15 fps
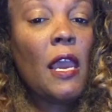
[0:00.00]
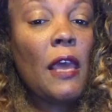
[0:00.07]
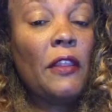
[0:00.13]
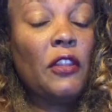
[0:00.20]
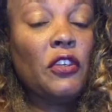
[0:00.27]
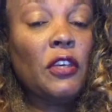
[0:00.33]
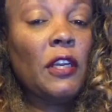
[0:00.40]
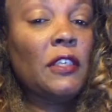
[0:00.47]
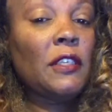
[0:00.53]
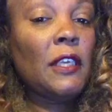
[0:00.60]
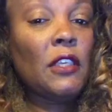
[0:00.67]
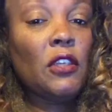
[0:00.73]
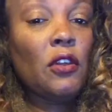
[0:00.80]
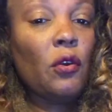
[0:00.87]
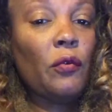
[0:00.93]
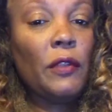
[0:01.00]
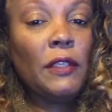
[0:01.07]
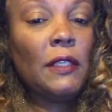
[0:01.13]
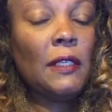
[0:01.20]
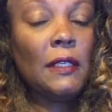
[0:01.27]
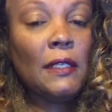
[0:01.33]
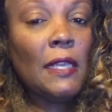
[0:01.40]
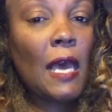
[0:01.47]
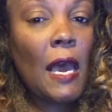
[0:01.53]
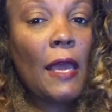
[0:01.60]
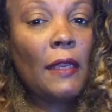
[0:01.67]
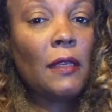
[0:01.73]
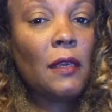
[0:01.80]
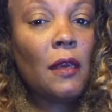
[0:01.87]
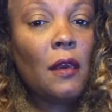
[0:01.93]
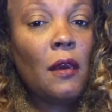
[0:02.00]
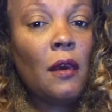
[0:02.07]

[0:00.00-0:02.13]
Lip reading: and the judge says, no, this is not